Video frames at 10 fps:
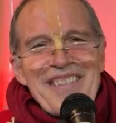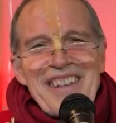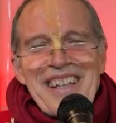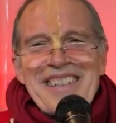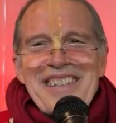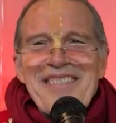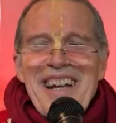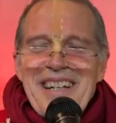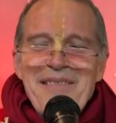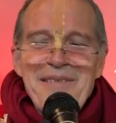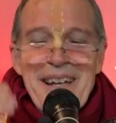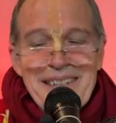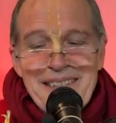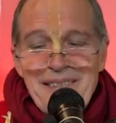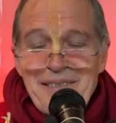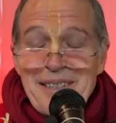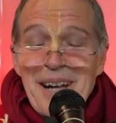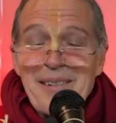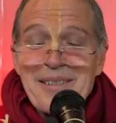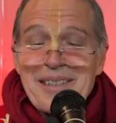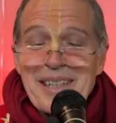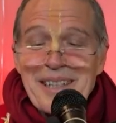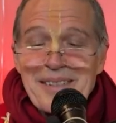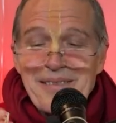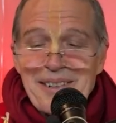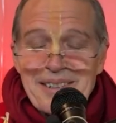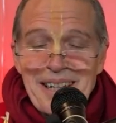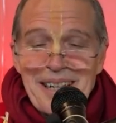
It's a very festive sound. It was.